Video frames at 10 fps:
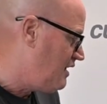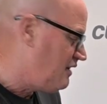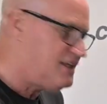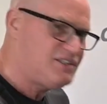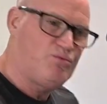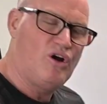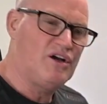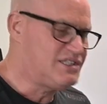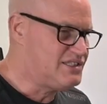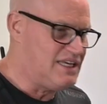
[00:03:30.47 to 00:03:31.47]
this
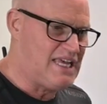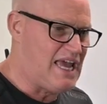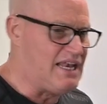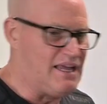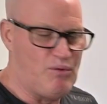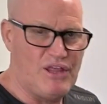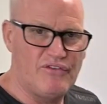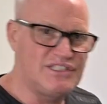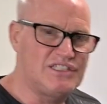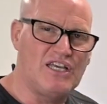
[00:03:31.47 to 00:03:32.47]
works, again, whether
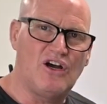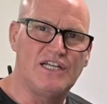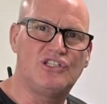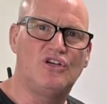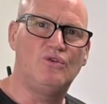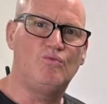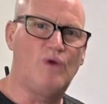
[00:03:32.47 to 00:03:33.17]
it's Di2,